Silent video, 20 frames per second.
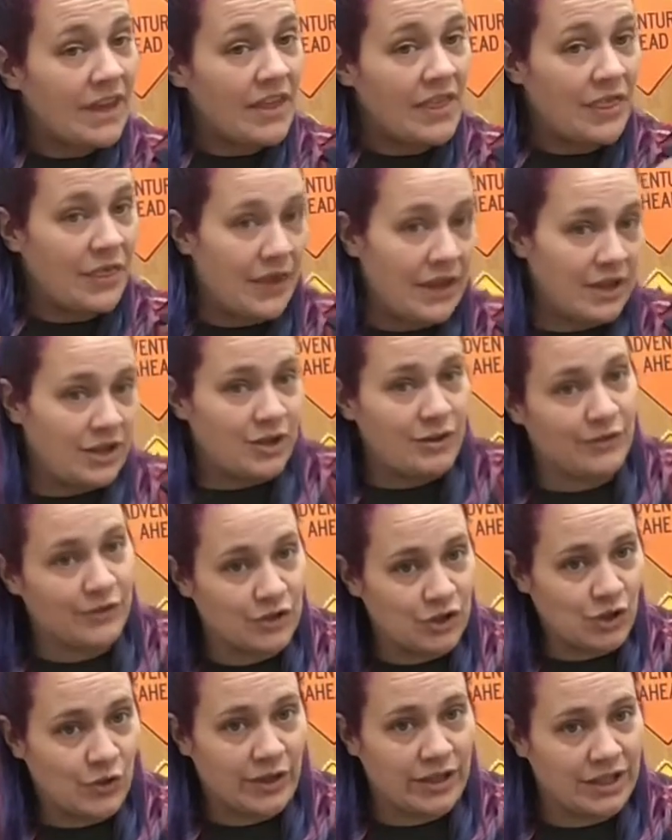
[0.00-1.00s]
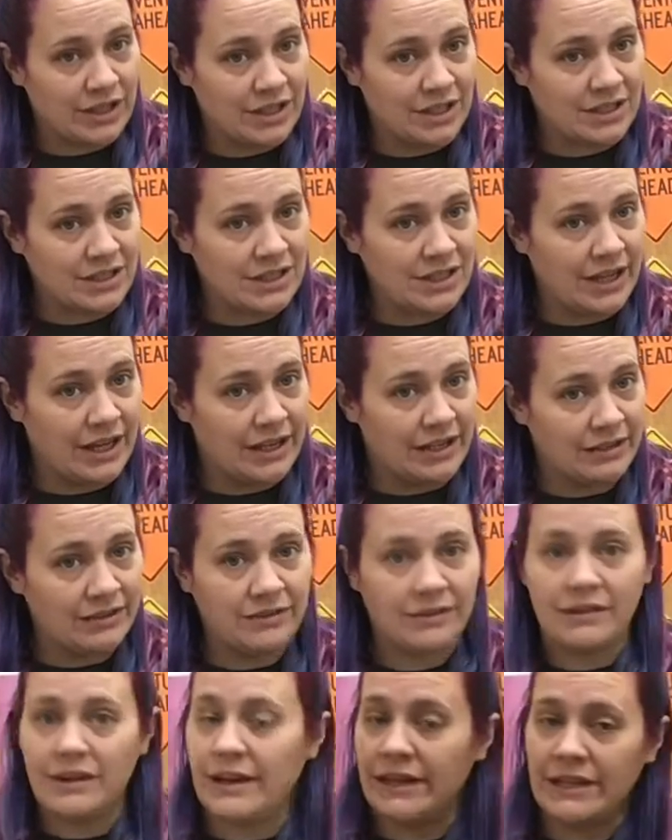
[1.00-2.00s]
Thank you for joining us again
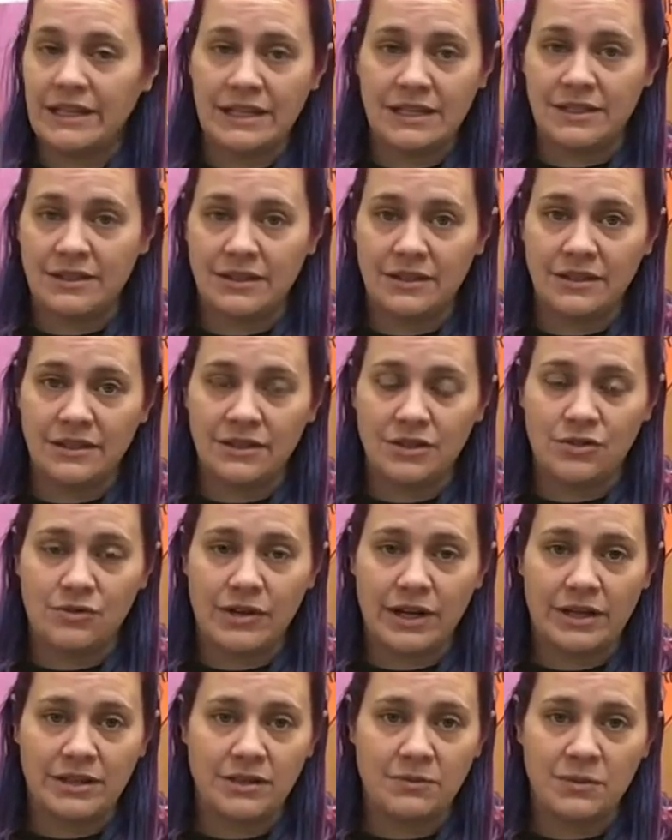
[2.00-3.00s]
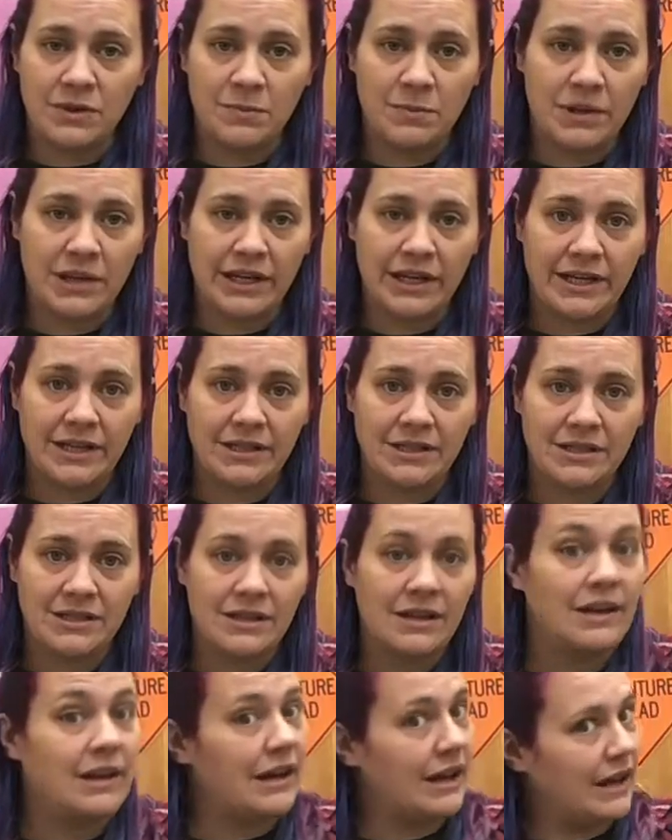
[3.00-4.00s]
on Easily Distracted with Plants
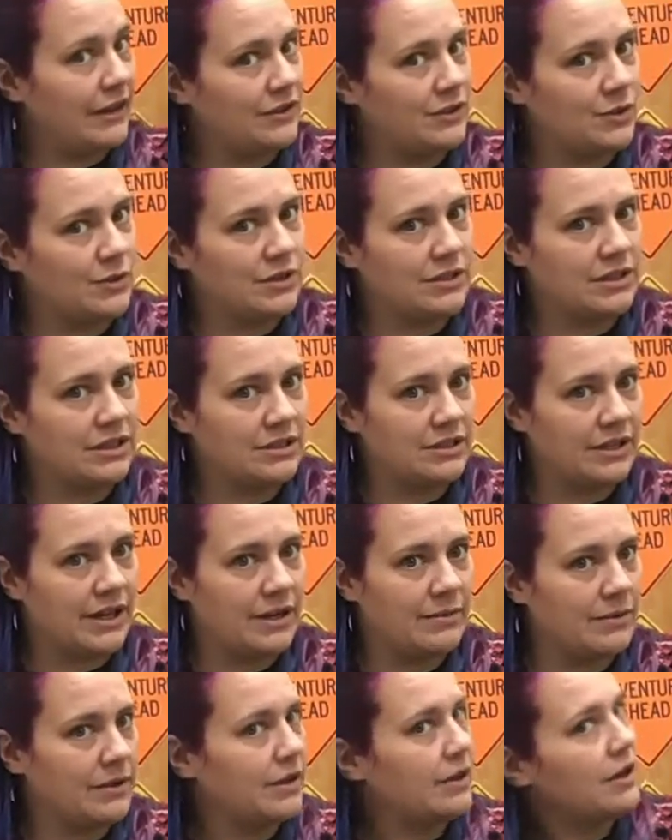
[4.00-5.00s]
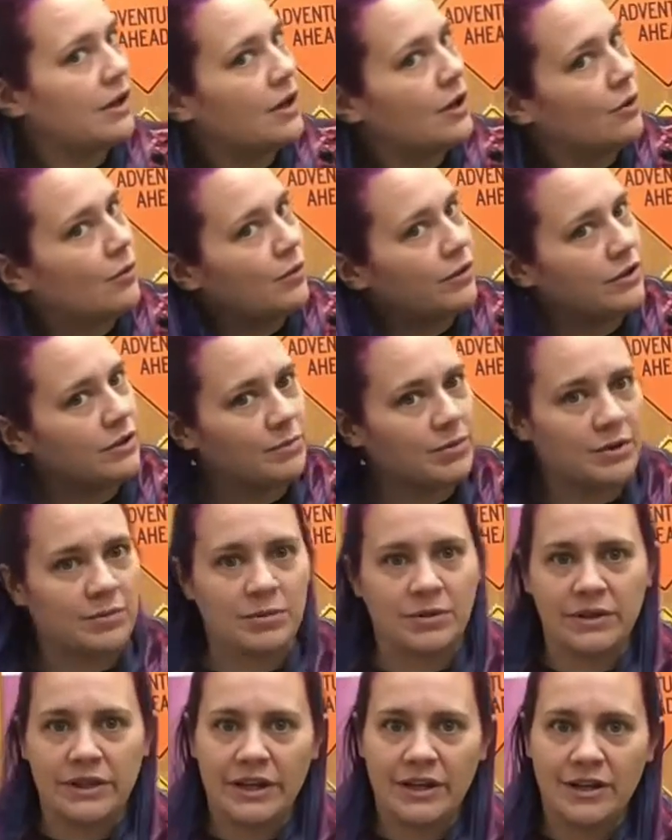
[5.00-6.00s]
at the Horseheads Library with the
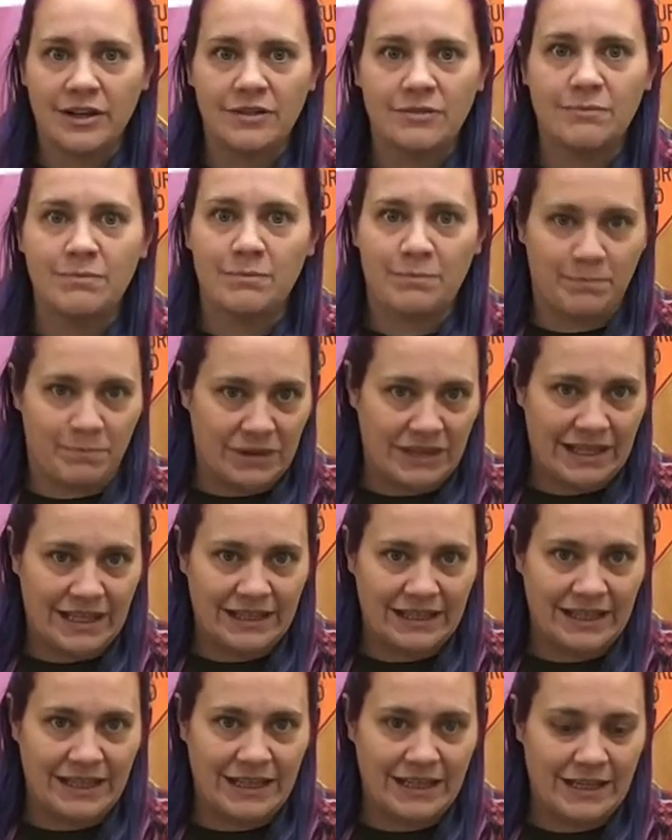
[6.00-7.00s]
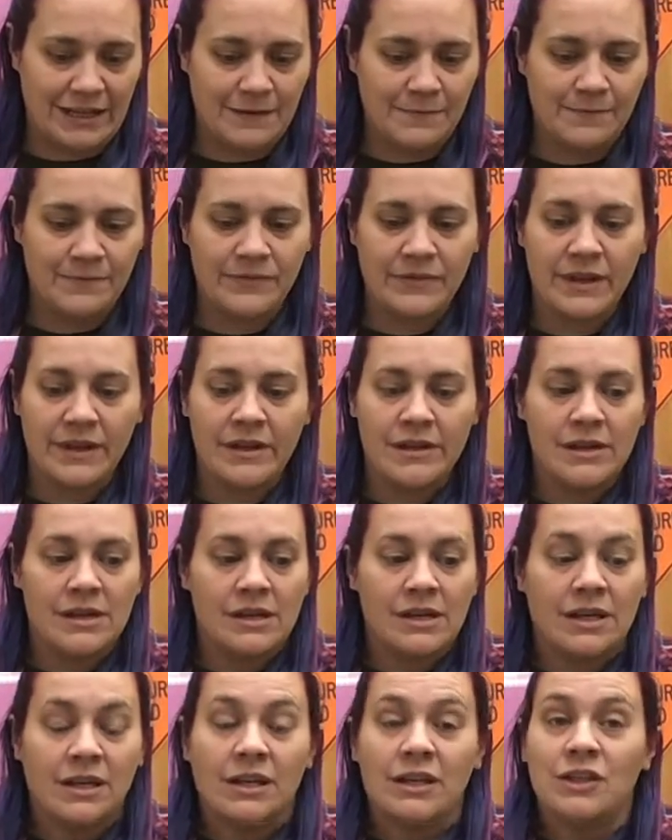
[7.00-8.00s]
purple-haired plant lady.
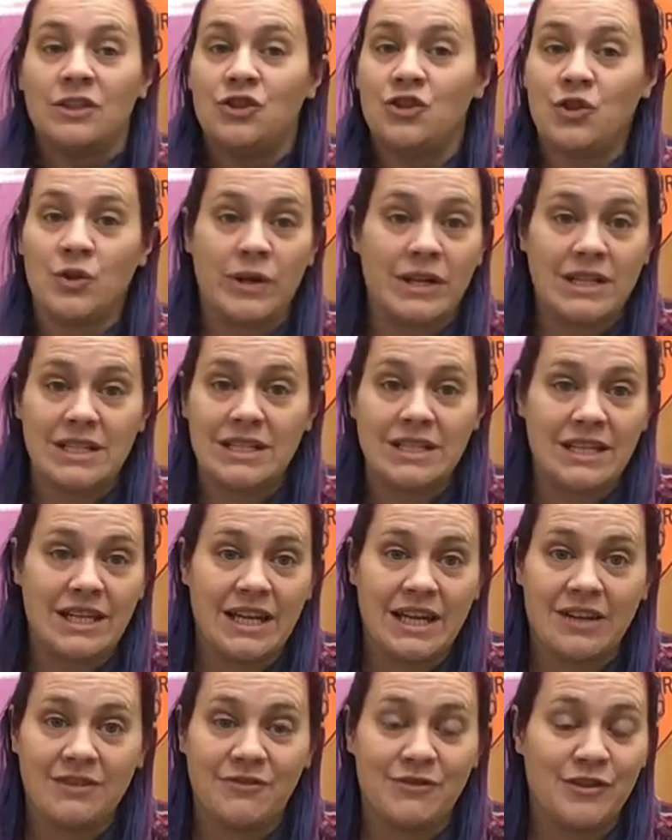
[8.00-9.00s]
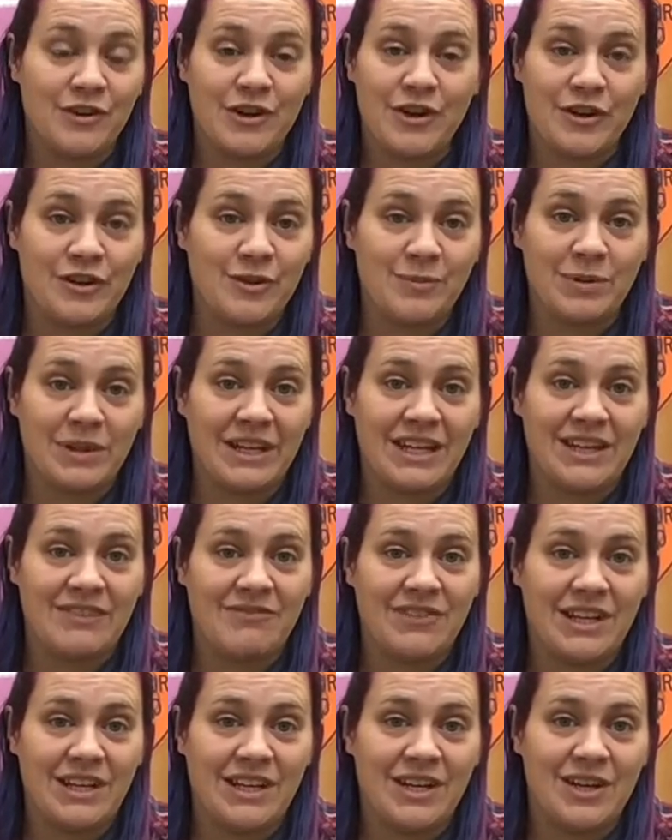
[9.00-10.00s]
Join us again for another plant
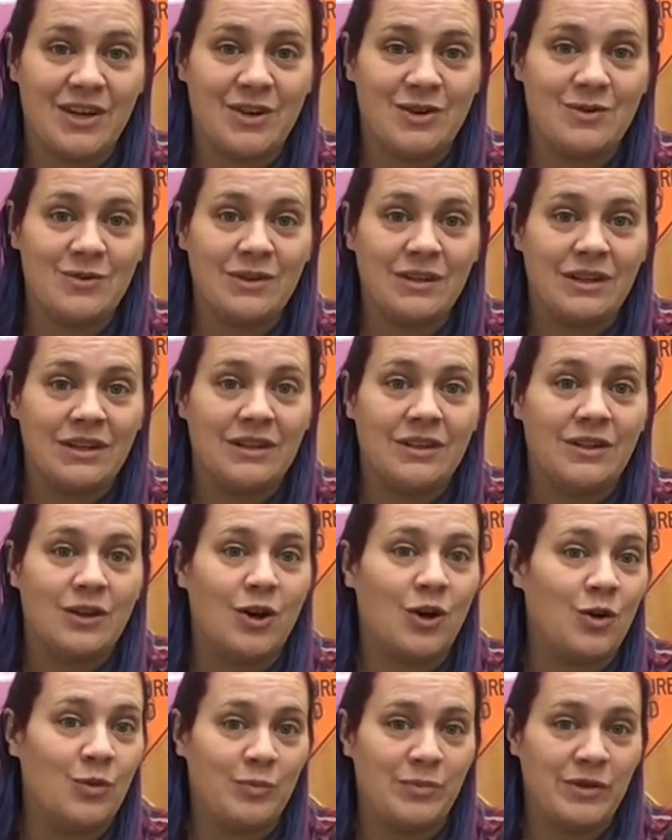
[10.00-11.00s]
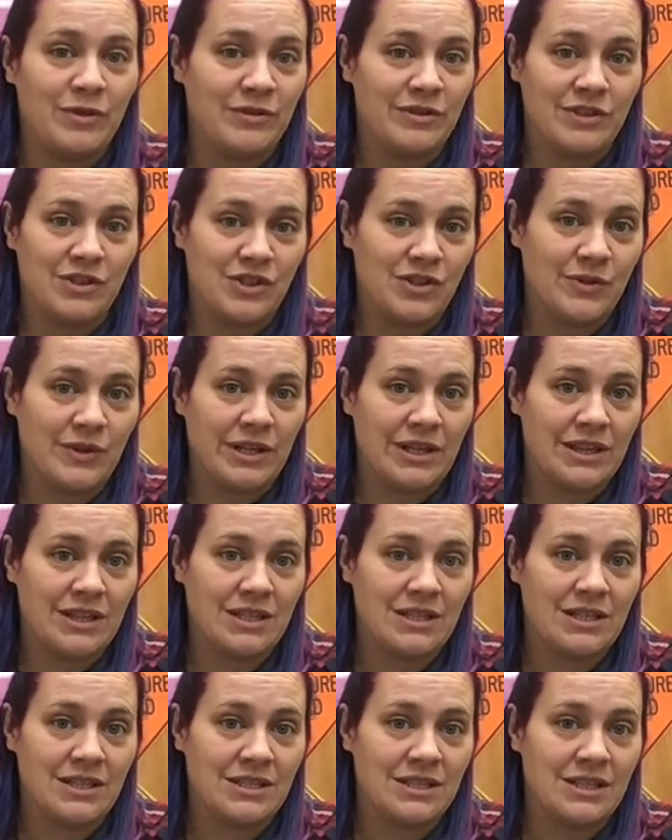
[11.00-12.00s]
video. Hope you're enjoying
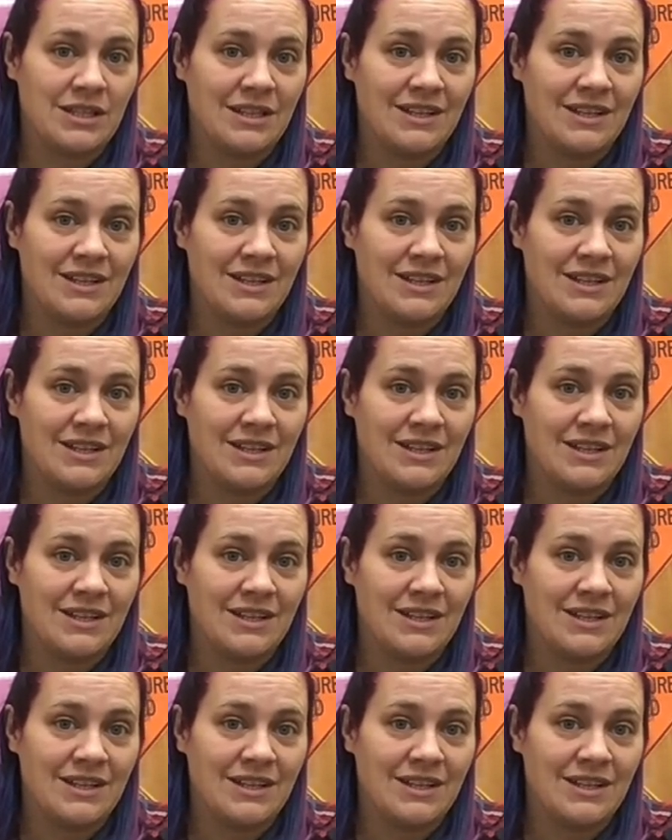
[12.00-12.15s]
this.